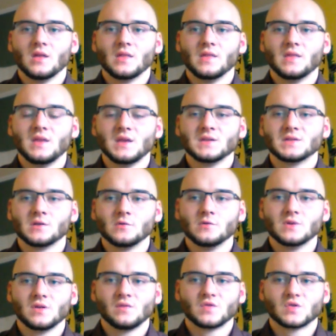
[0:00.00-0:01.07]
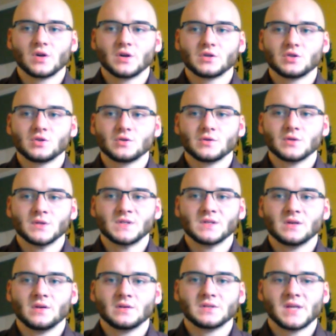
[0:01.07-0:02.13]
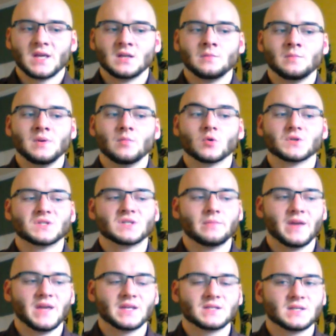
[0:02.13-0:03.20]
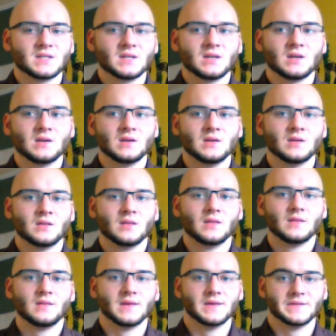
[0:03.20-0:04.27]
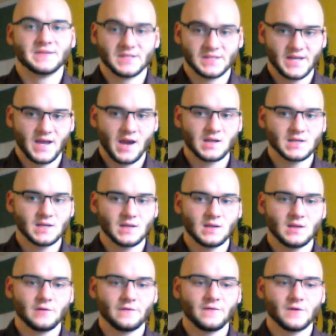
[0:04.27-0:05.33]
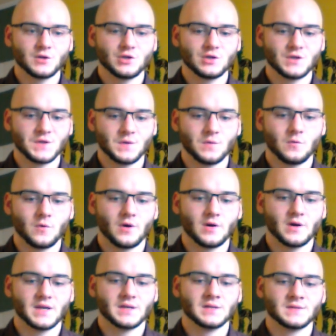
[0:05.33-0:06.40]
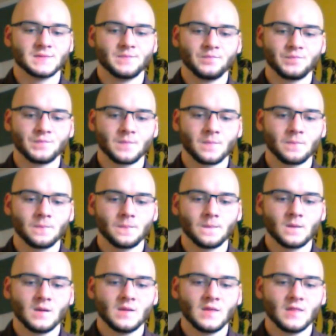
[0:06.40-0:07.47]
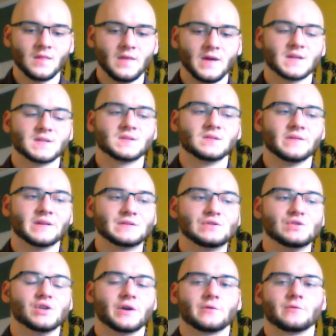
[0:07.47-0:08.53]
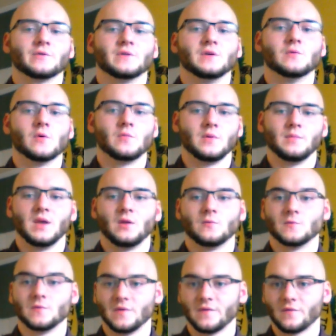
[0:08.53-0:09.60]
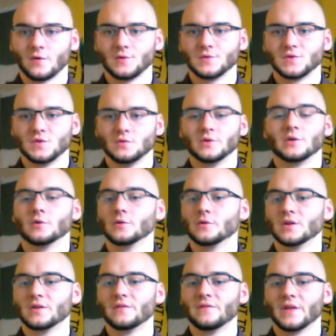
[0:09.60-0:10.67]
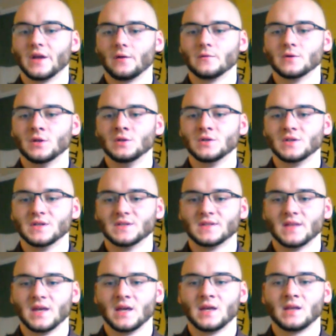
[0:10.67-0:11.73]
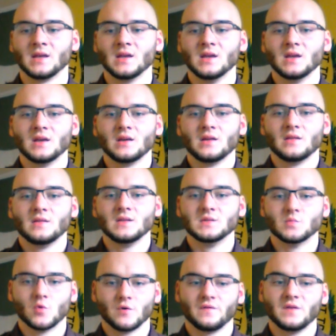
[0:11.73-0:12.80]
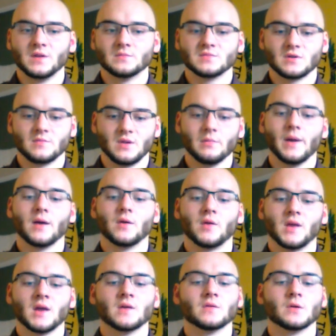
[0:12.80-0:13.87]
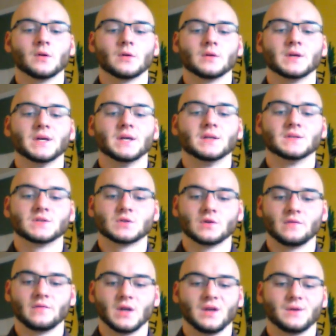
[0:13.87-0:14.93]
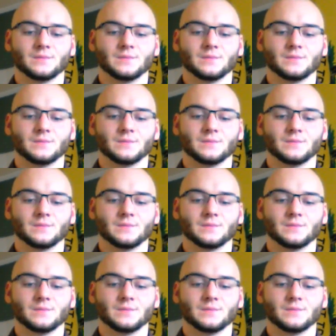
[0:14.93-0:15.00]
these agglutinative structures tend to be more semantic than syntactic in their function, whereas that's generally what we mean when we refer to an agglutinative language, is that these morphemes are being bound together and serving,